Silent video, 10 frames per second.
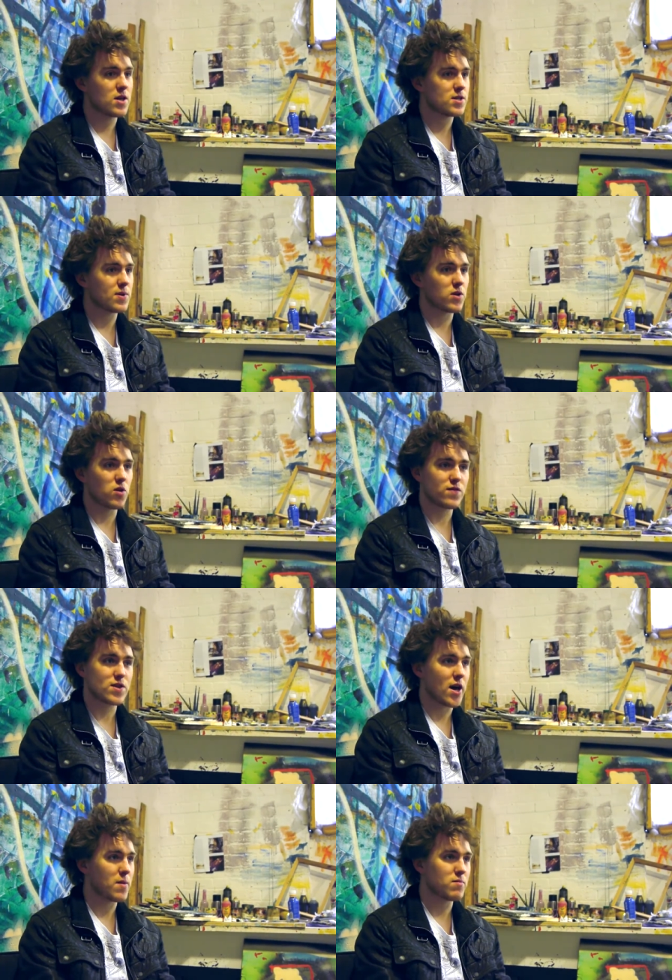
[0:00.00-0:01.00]
I spend a lot of
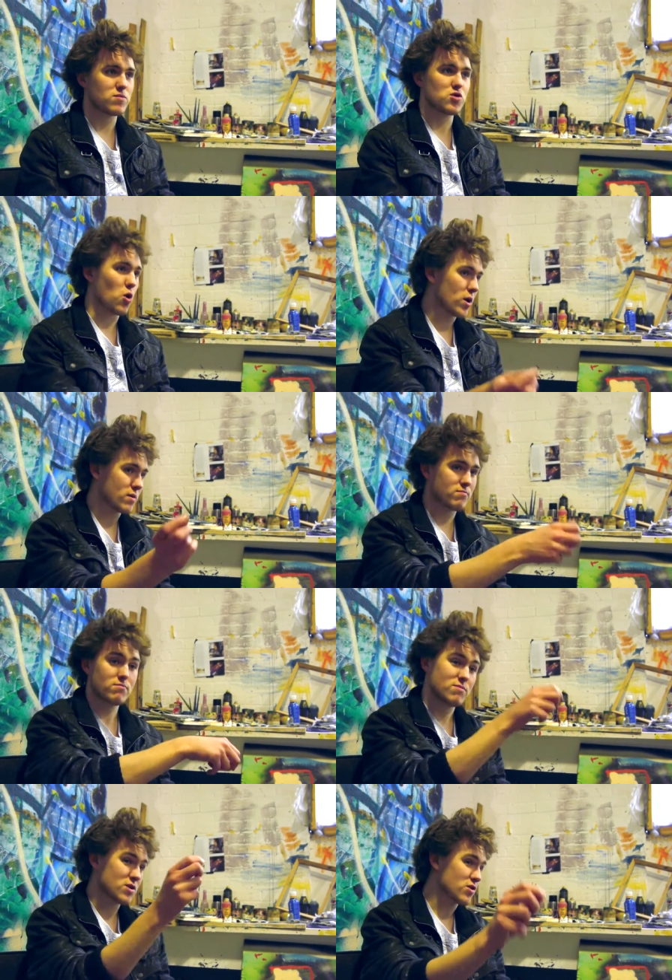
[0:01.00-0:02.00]
time drawing,
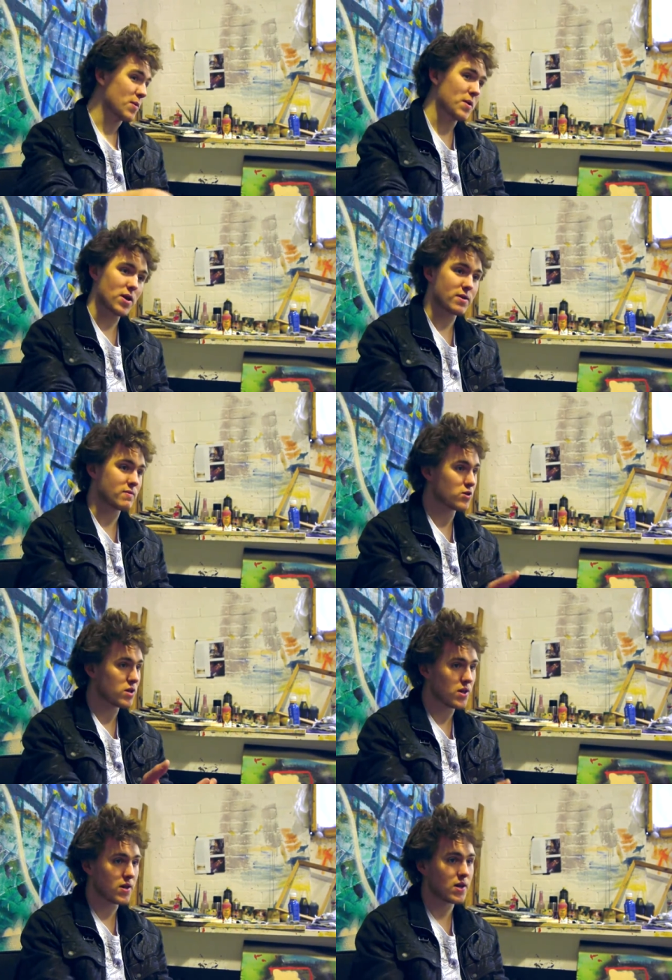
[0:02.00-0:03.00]
scribbling,
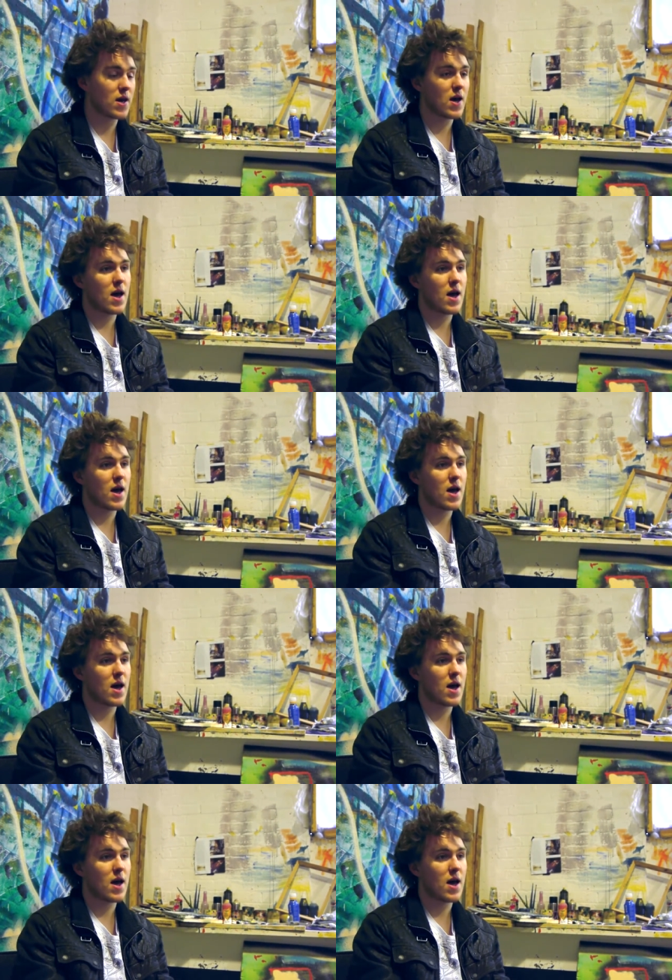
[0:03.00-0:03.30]
doodling,